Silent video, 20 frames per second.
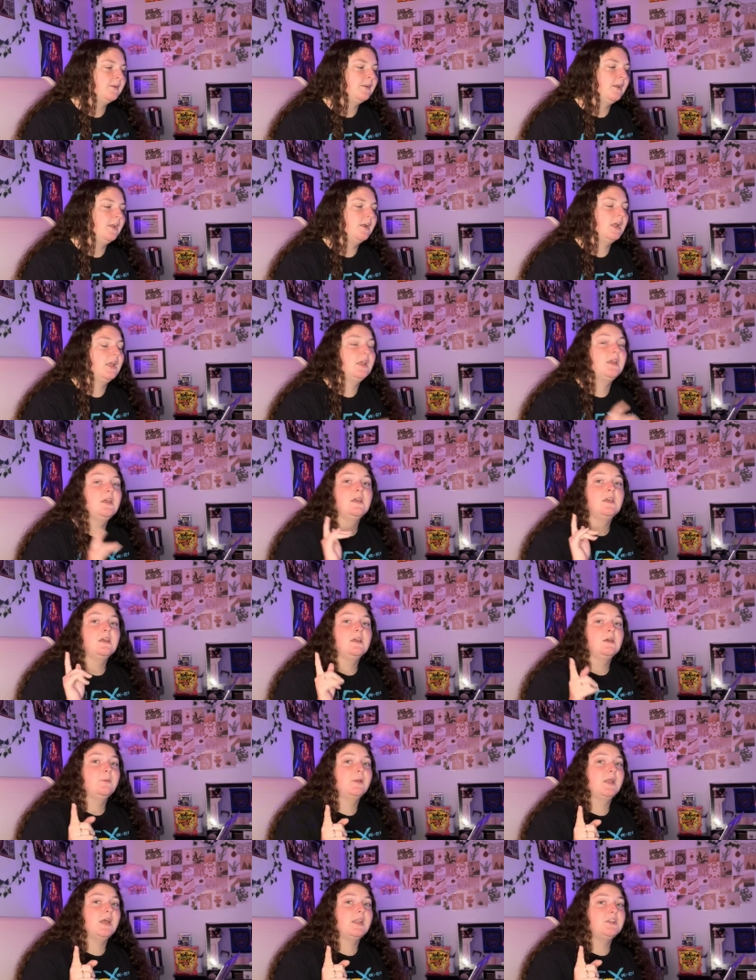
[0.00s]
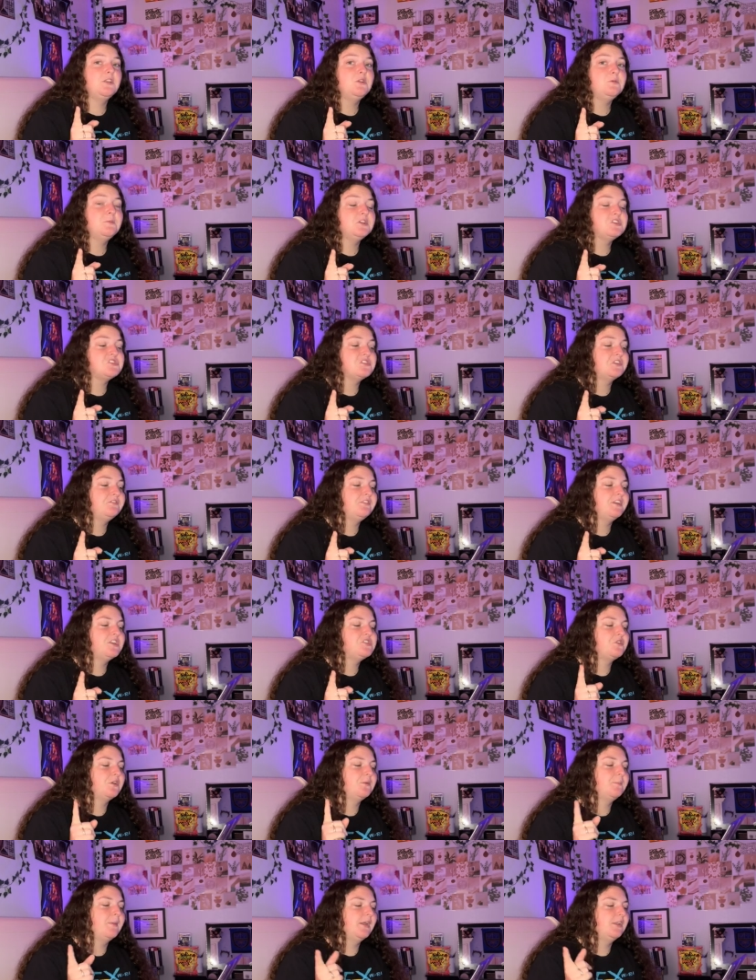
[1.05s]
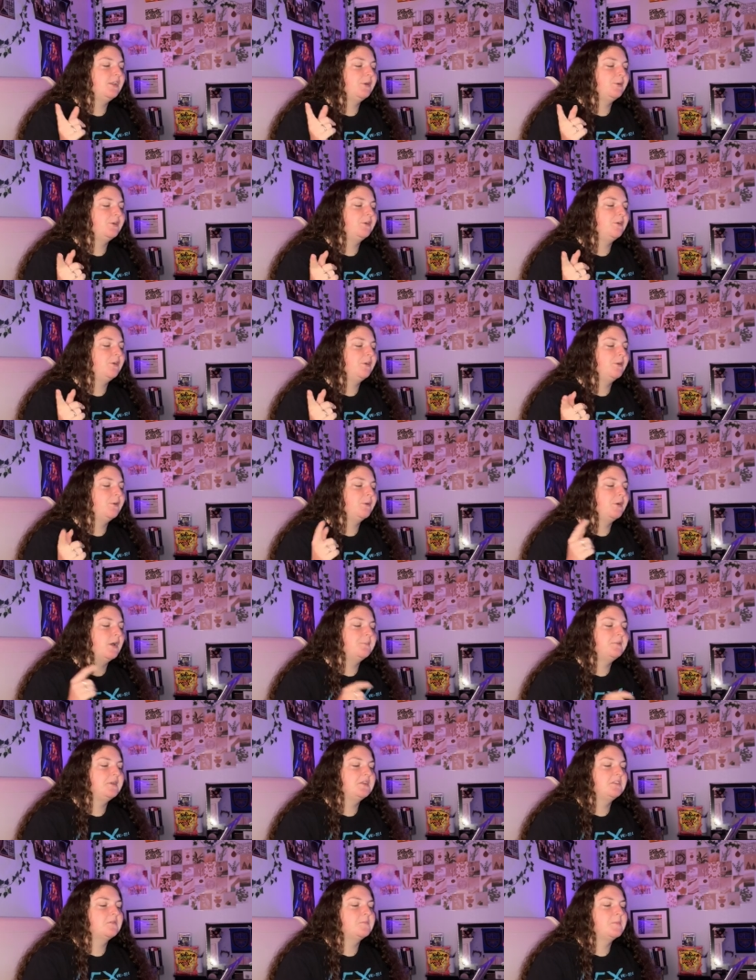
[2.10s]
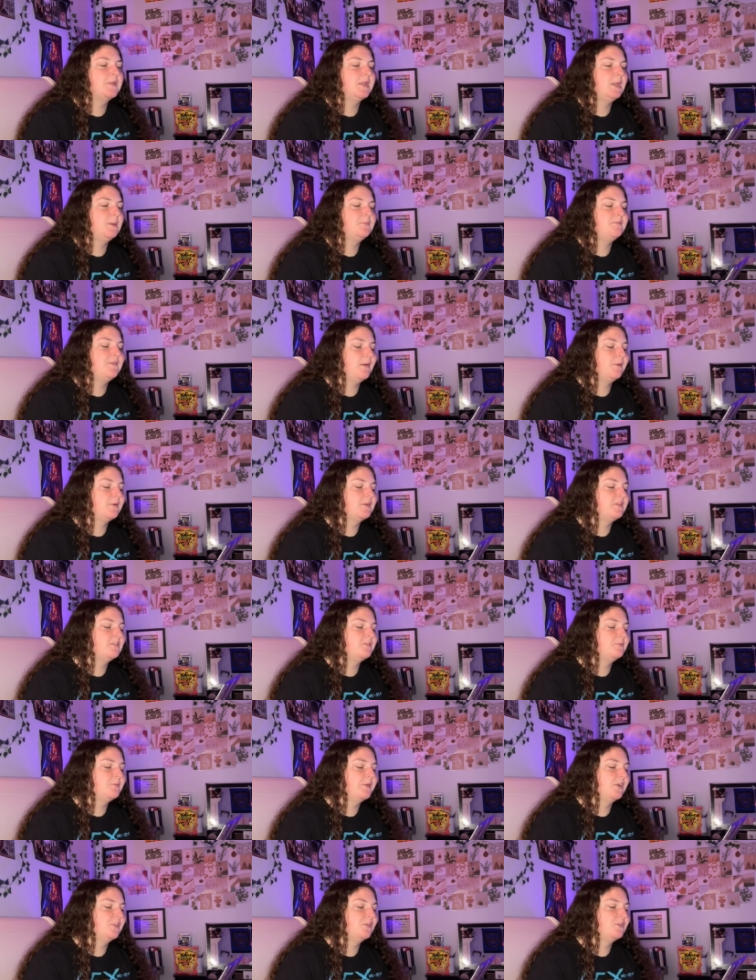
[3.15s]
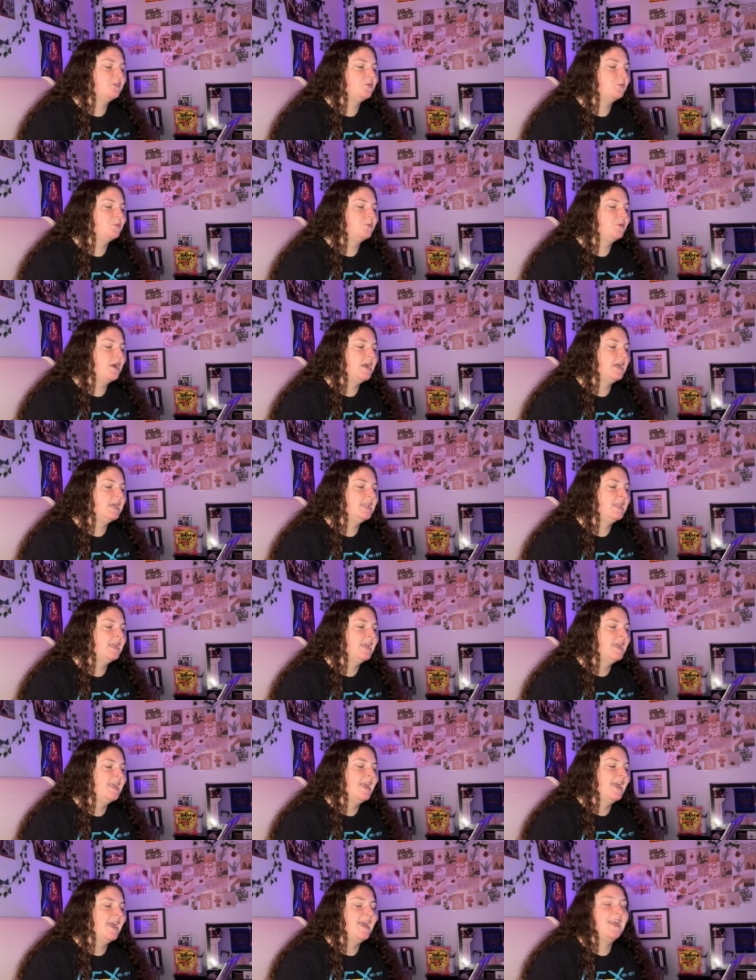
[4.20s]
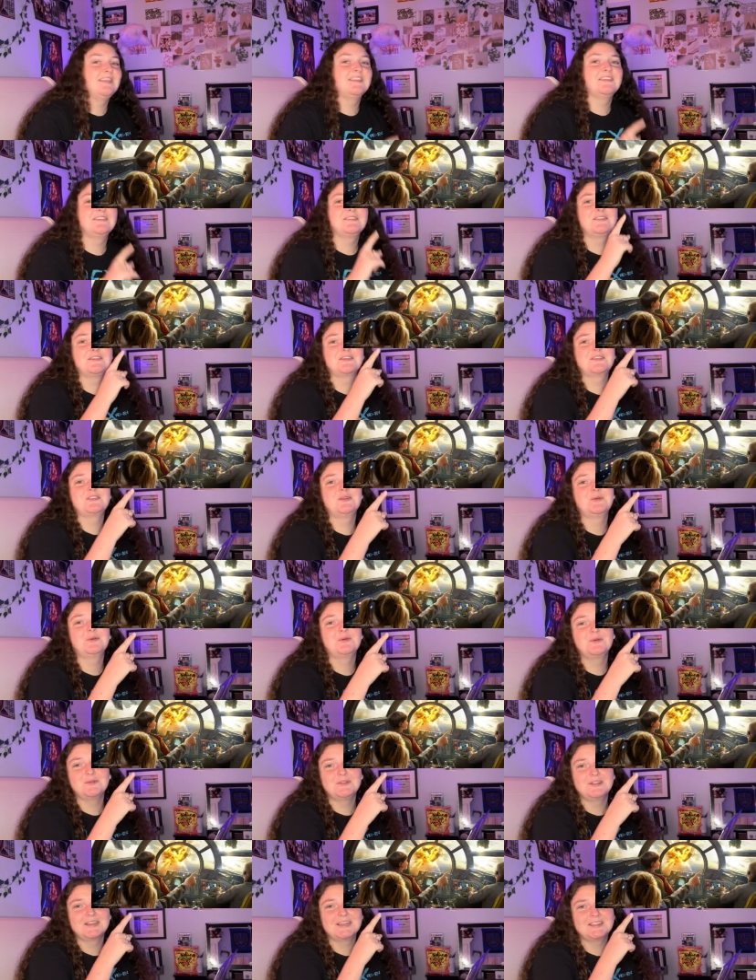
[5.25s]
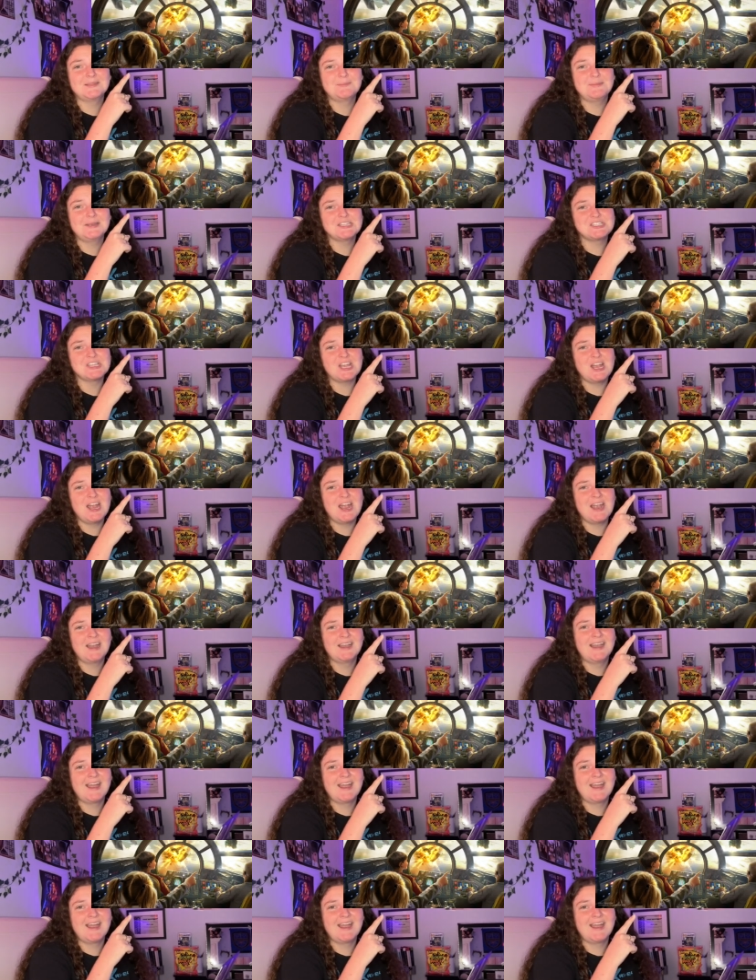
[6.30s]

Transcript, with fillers: Alright, we got a new mission featuring Mando and Grogu coming to Millennium Falcon Smuggler's Run. And this looks so cool. Look at the picture.